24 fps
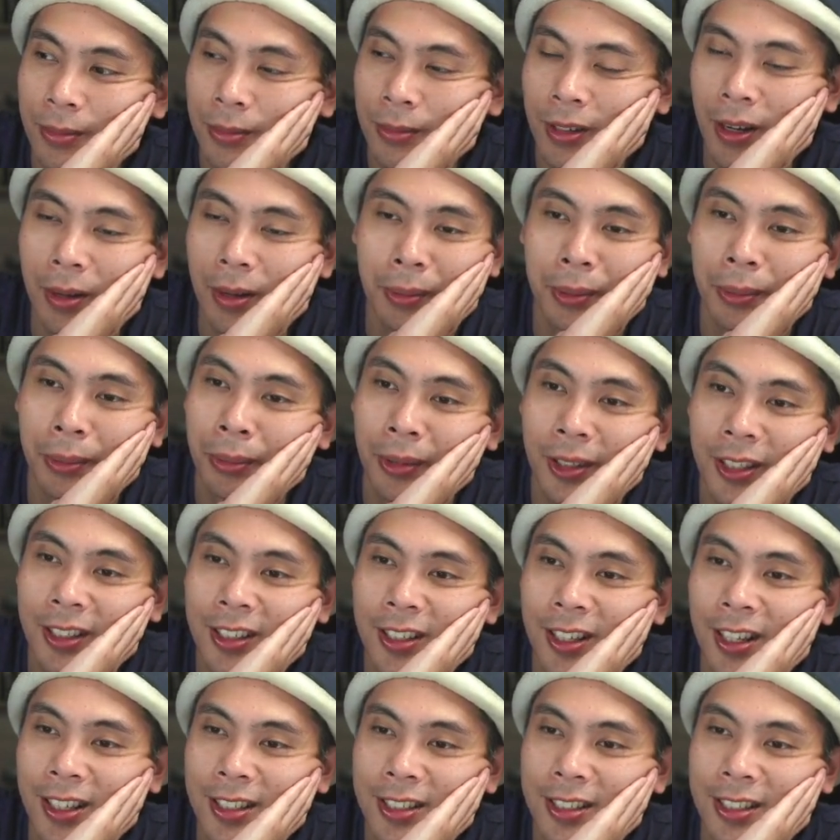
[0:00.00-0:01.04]
probably
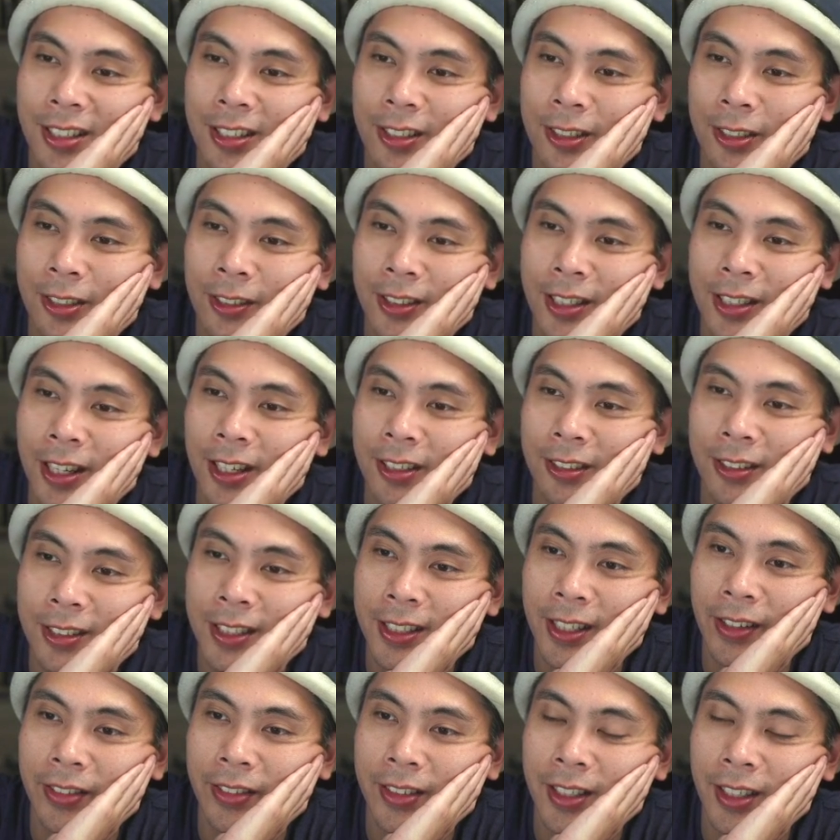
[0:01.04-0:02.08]
not since
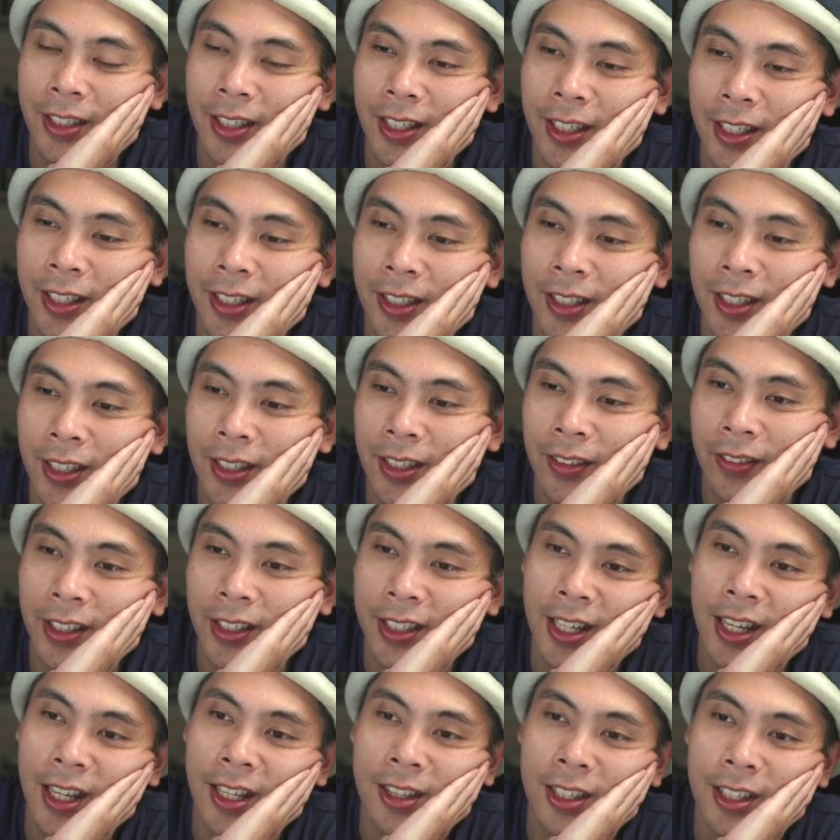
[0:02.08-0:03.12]
2017.
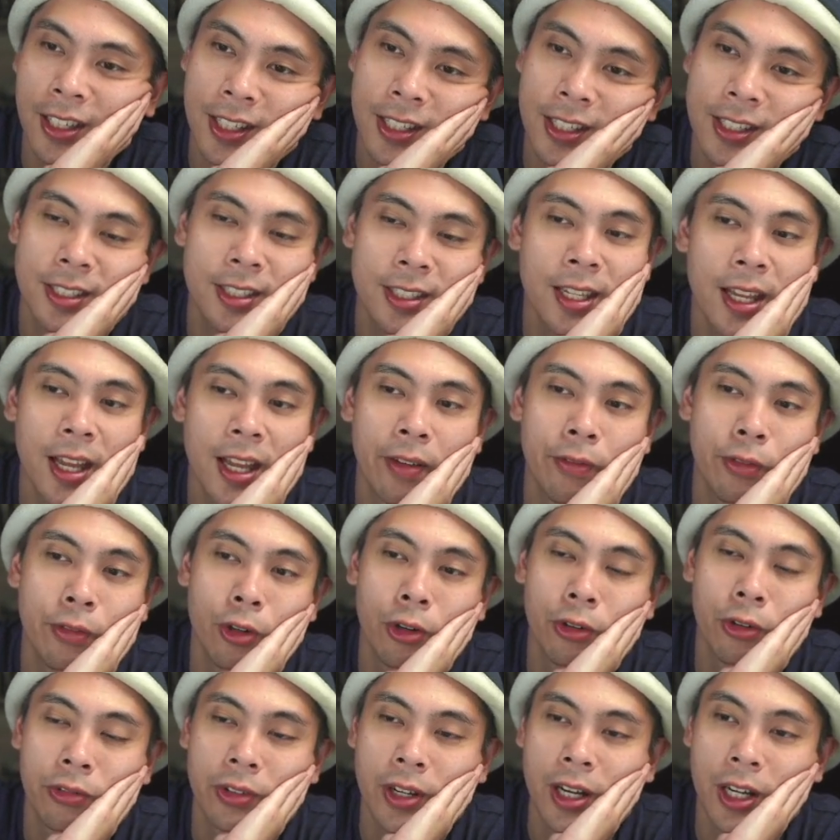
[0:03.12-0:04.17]
But yeah, these have
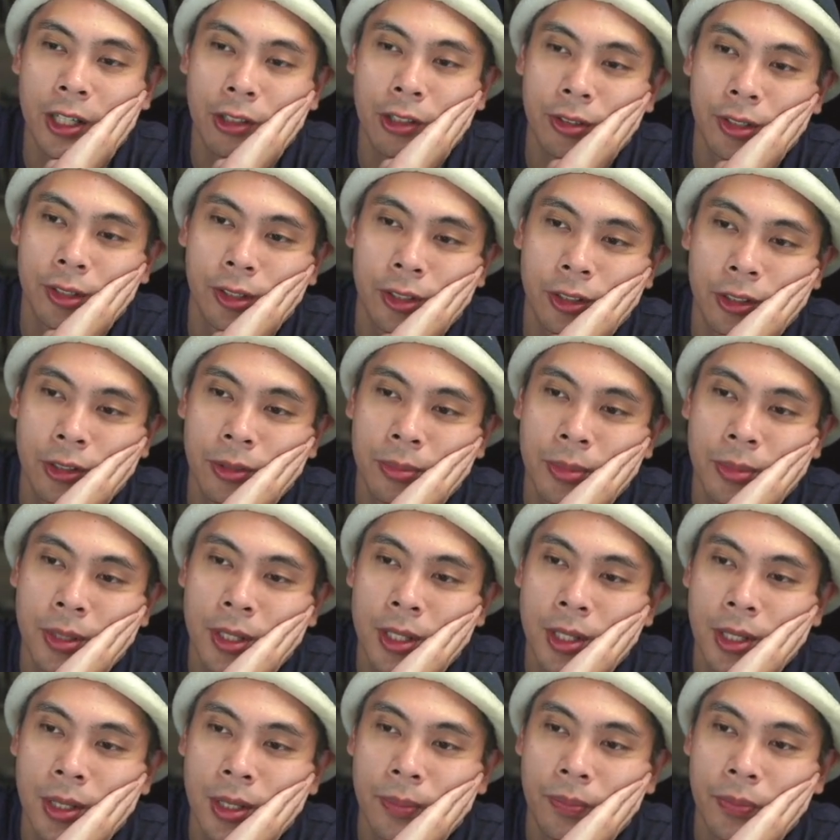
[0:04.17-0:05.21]
no factory lube
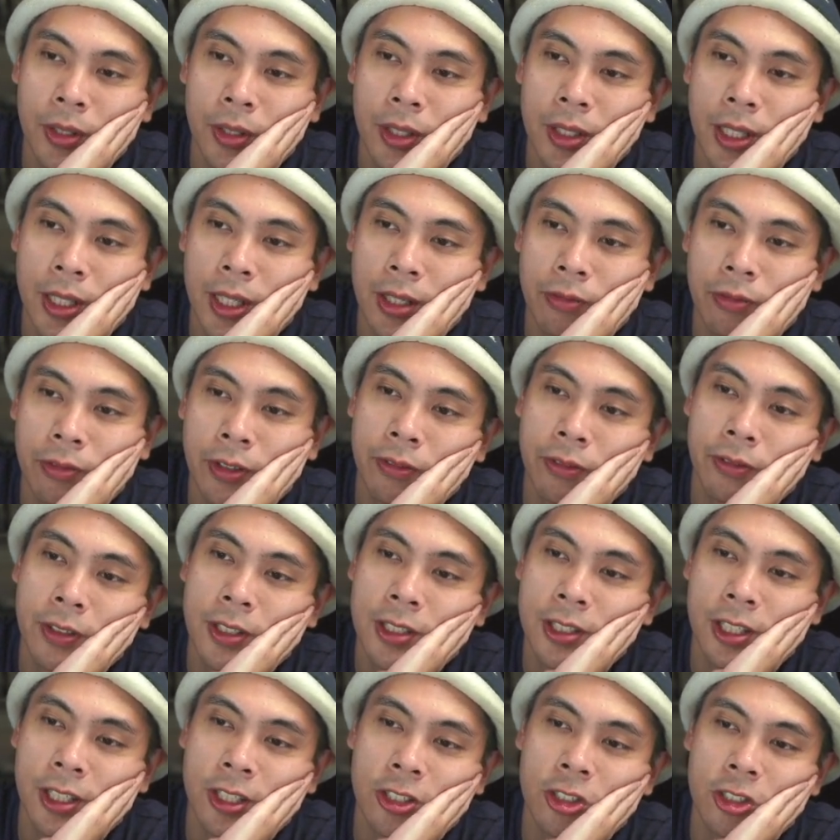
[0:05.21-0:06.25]
and they have
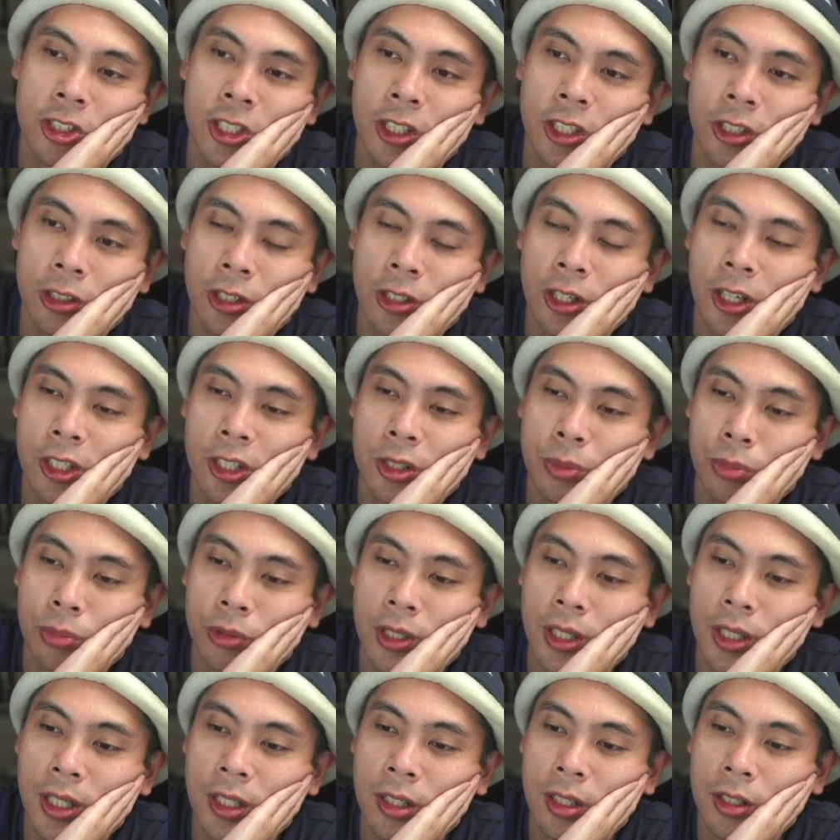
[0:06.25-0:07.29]
56G long
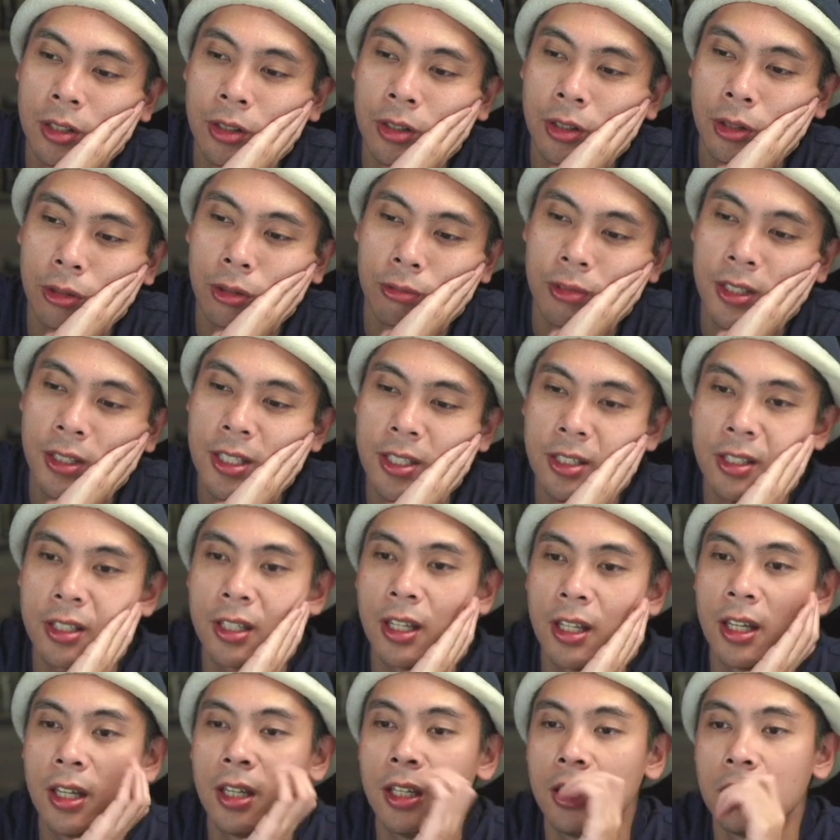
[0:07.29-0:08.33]
spring,
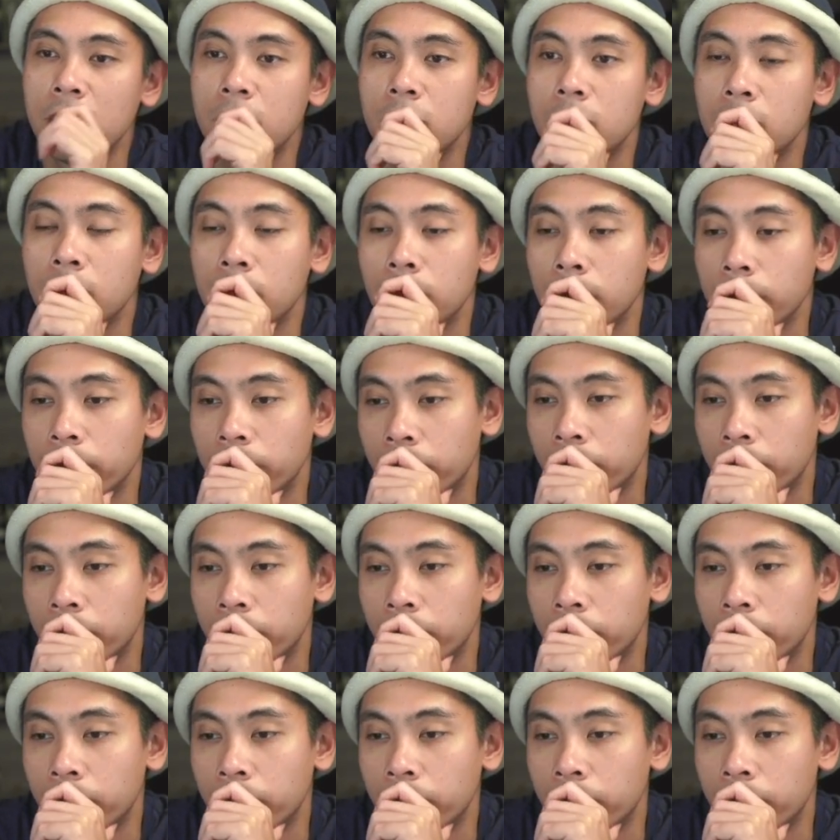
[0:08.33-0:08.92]
3-stage.